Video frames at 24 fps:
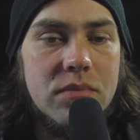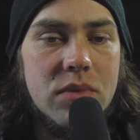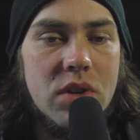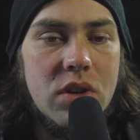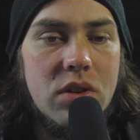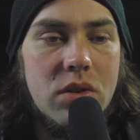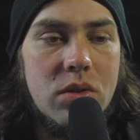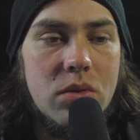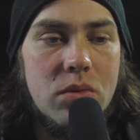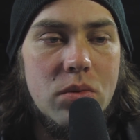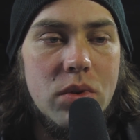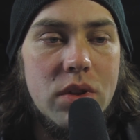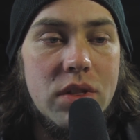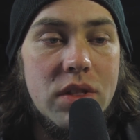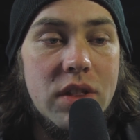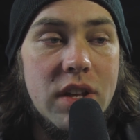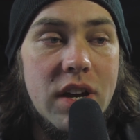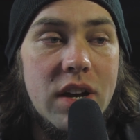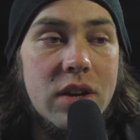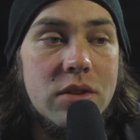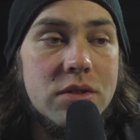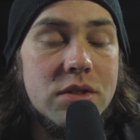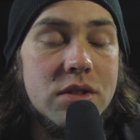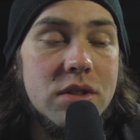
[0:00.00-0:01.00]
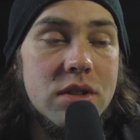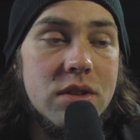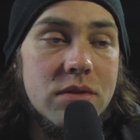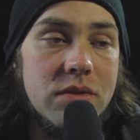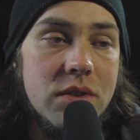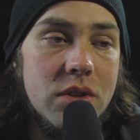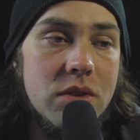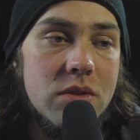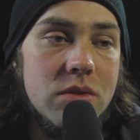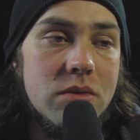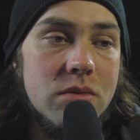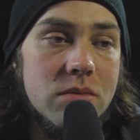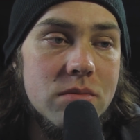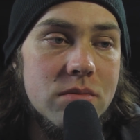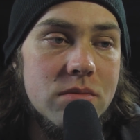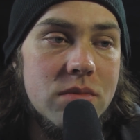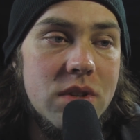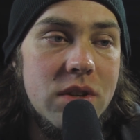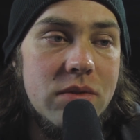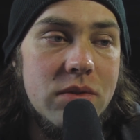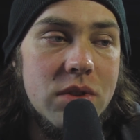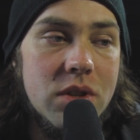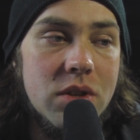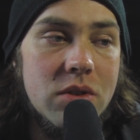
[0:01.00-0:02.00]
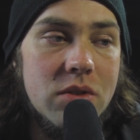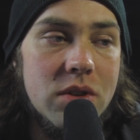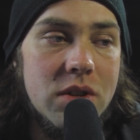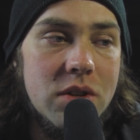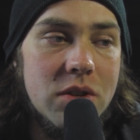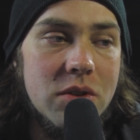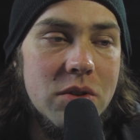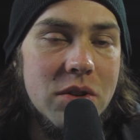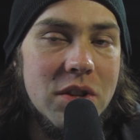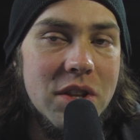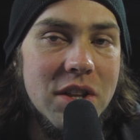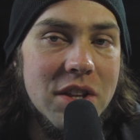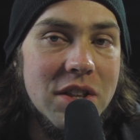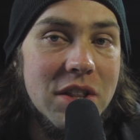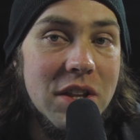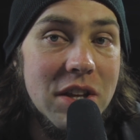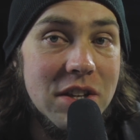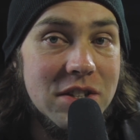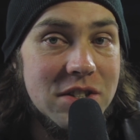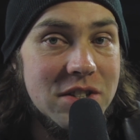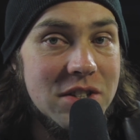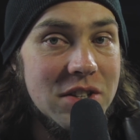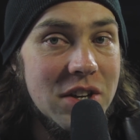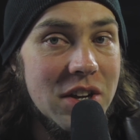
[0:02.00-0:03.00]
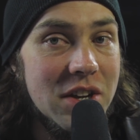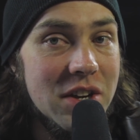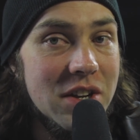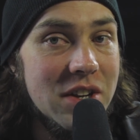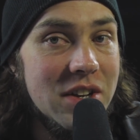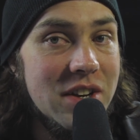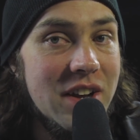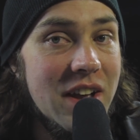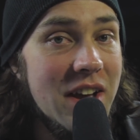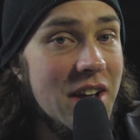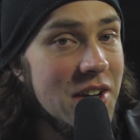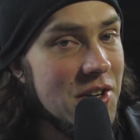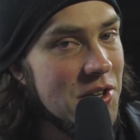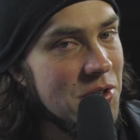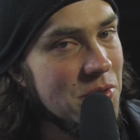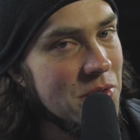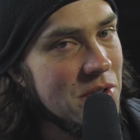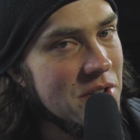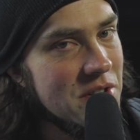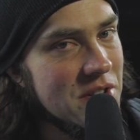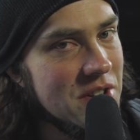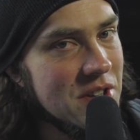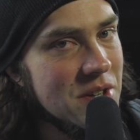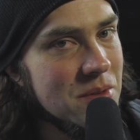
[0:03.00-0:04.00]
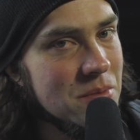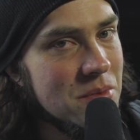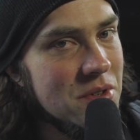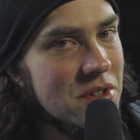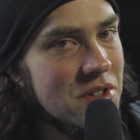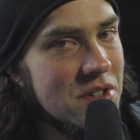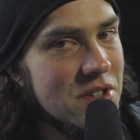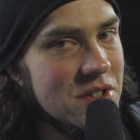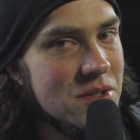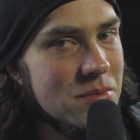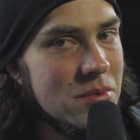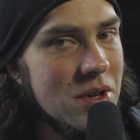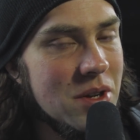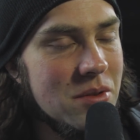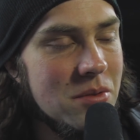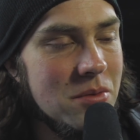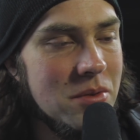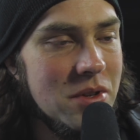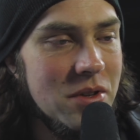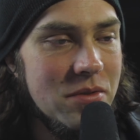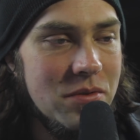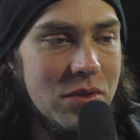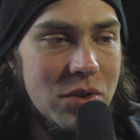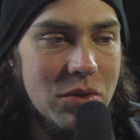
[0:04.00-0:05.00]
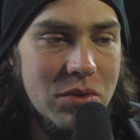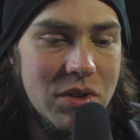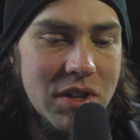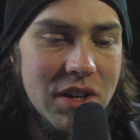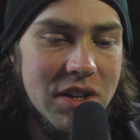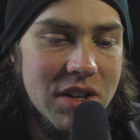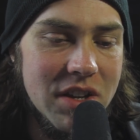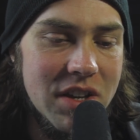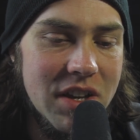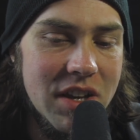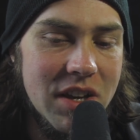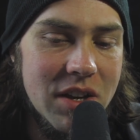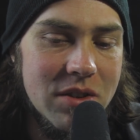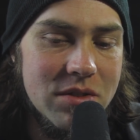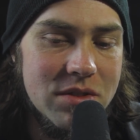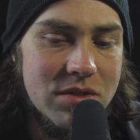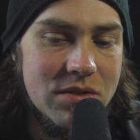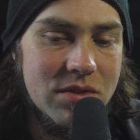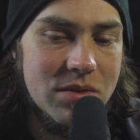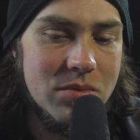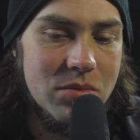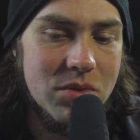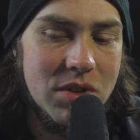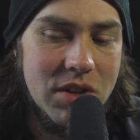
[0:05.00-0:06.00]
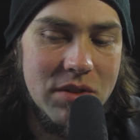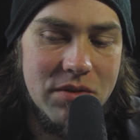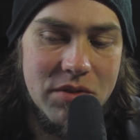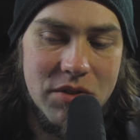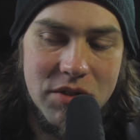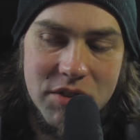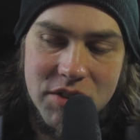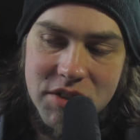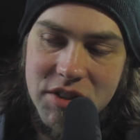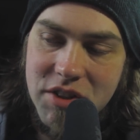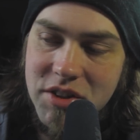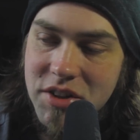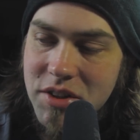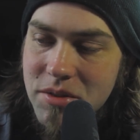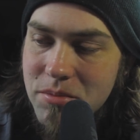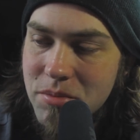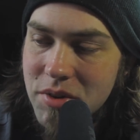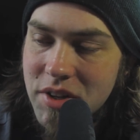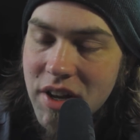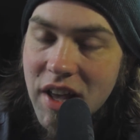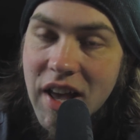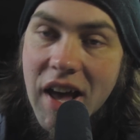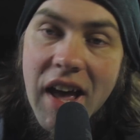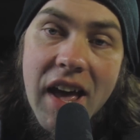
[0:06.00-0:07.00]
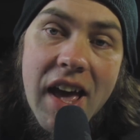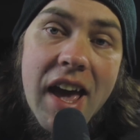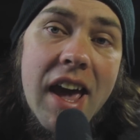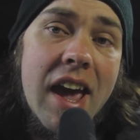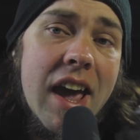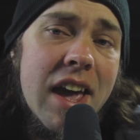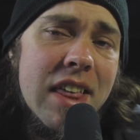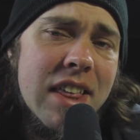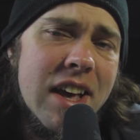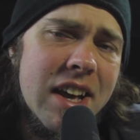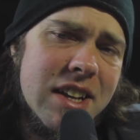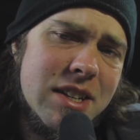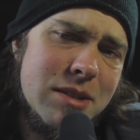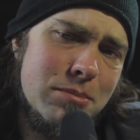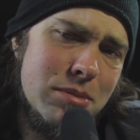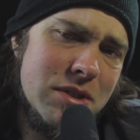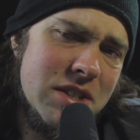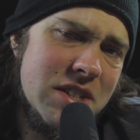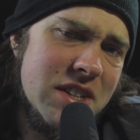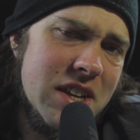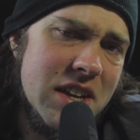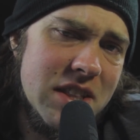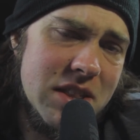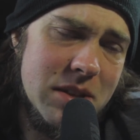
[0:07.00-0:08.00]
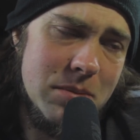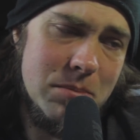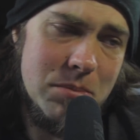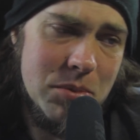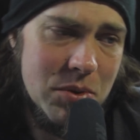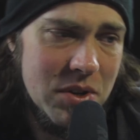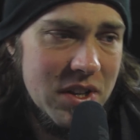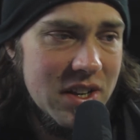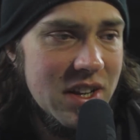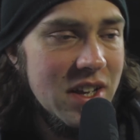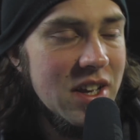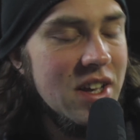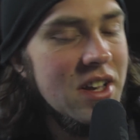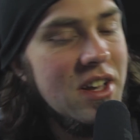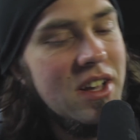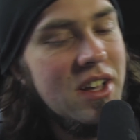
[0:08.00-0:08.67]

all 1,000 of you, even though I know that that's not an accurate number, there's probably a few dead accounts from when I first started, but hey, that's beside the point.